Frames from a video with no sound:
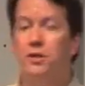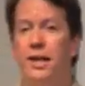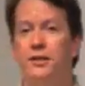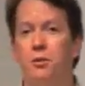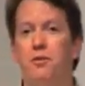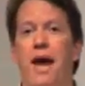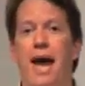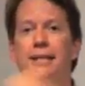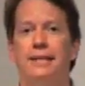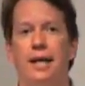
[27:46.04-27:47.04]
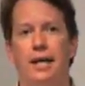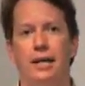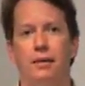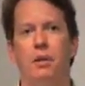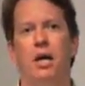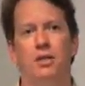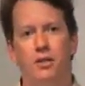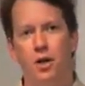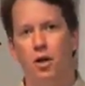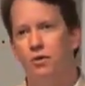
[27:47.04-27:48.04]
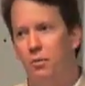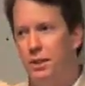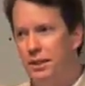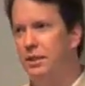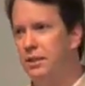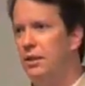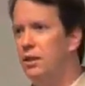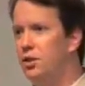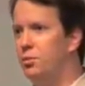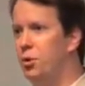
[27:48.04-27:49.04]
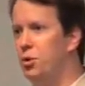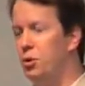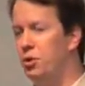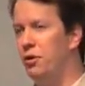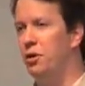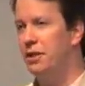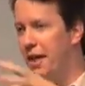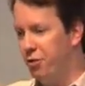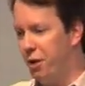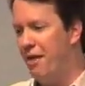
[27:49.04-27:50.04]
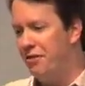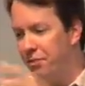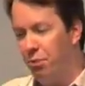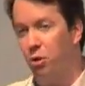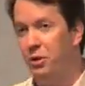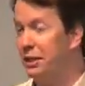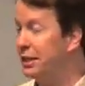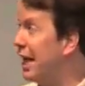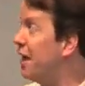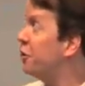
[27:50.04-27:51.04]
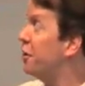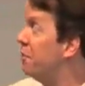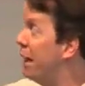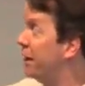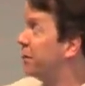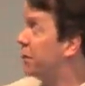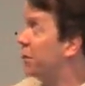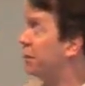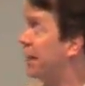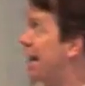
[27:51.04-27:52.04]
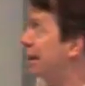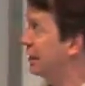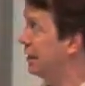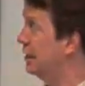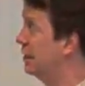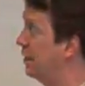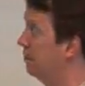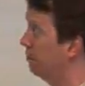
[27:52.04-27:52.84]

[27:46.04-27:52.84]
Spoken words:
scales that we've had time to go from this smooth universe to have gravity pull things together and make stars and galaxies.